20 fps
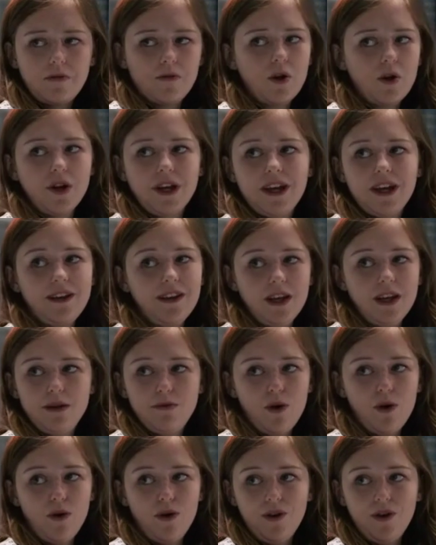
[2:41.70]
I'm not a kid
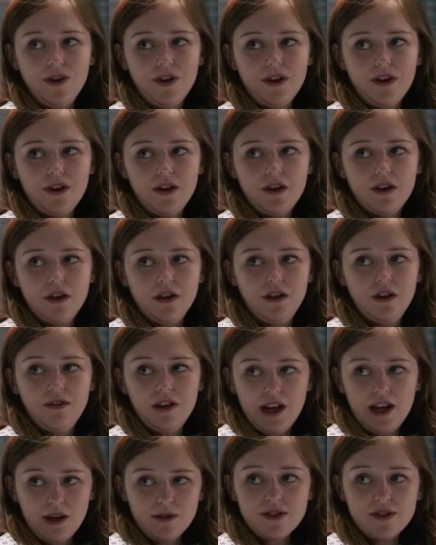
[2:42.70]
anymore.
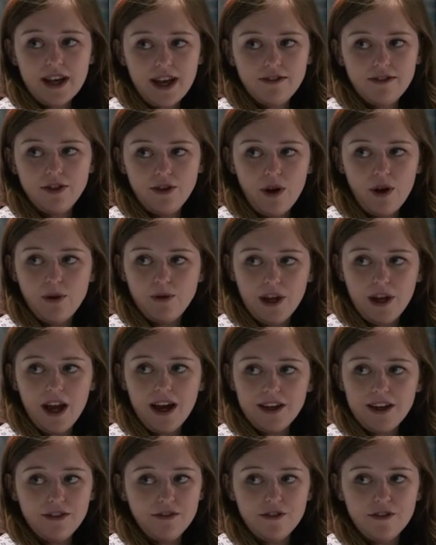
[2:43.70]
You're allowed to have your
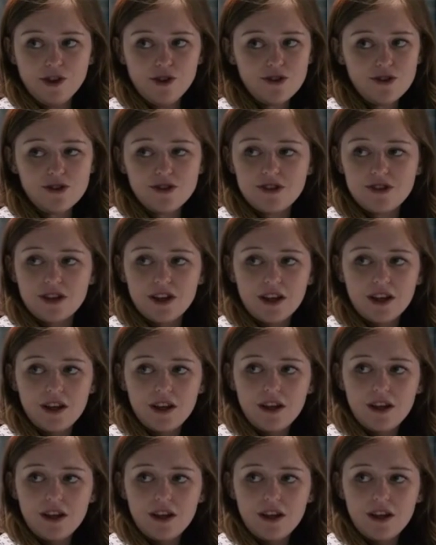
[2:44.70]
own life. I just